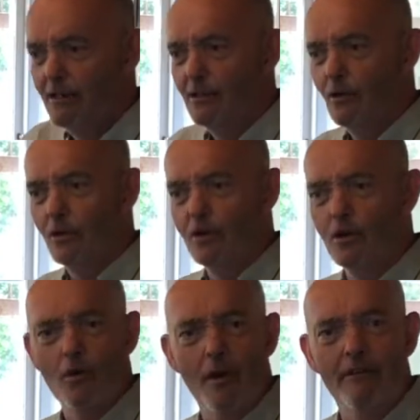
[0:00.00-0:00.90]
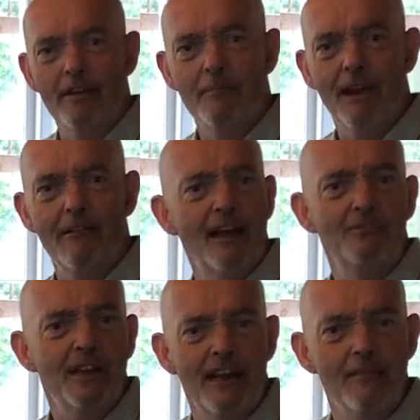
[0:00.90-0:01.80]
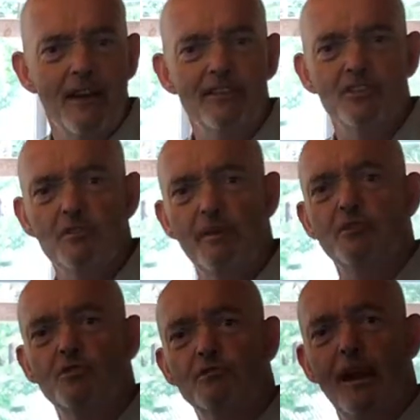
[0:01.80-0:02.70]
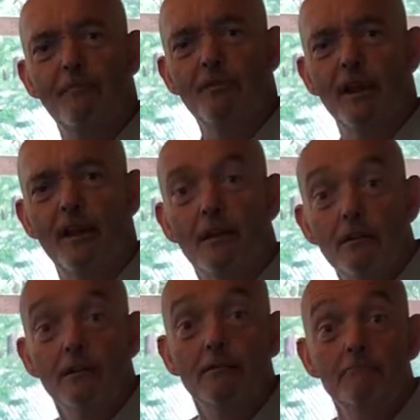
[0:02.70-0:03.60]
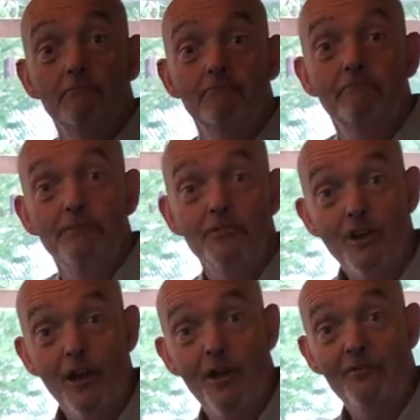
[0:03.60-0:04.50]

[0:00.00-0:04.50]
or you're not worried about how Daddy makes his special scrambled egg, turn off